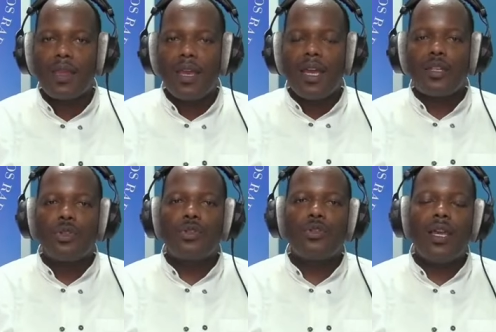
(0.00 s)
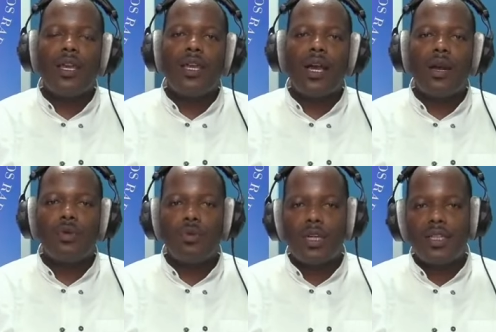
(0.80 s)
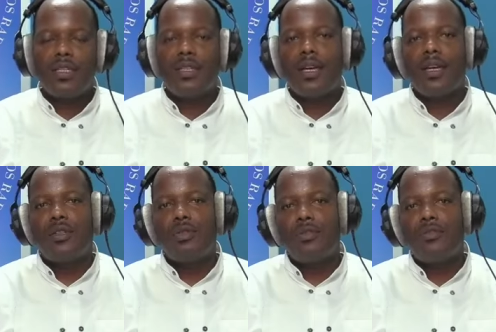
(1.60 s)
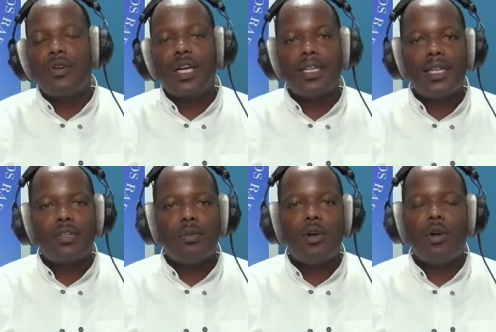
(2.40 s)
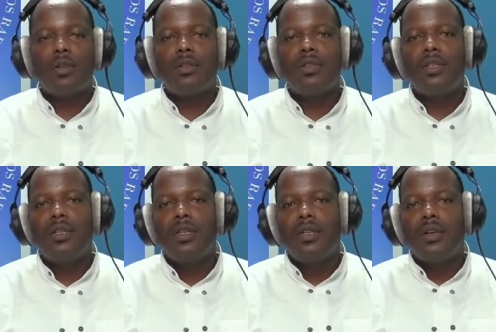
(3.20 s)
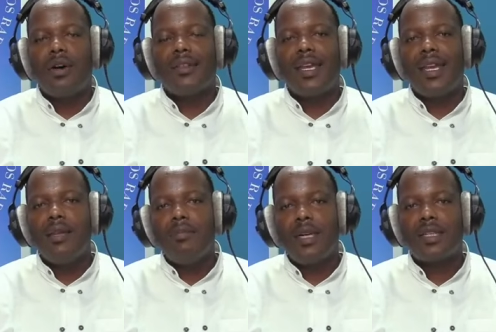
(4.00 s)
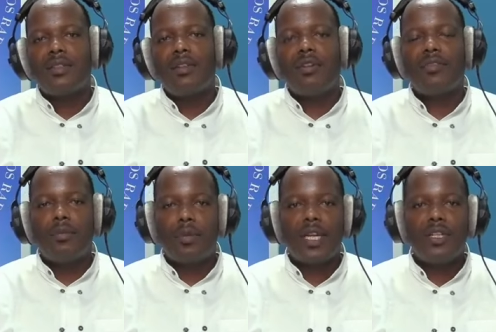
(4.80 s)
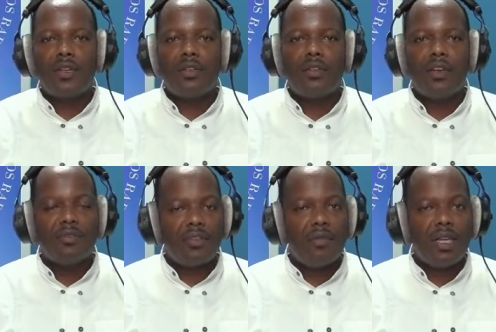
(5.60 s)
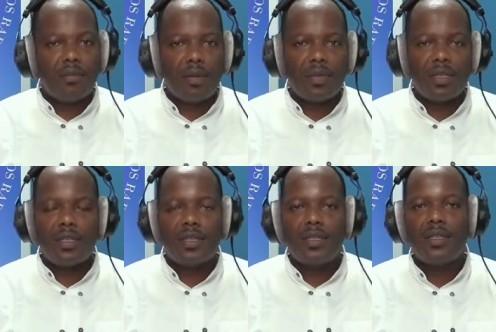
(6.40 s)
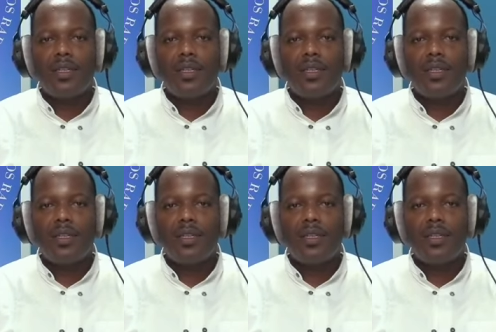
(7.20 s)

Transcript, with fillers: And so today I would want uh, to focus a little more on the impact of depression on family members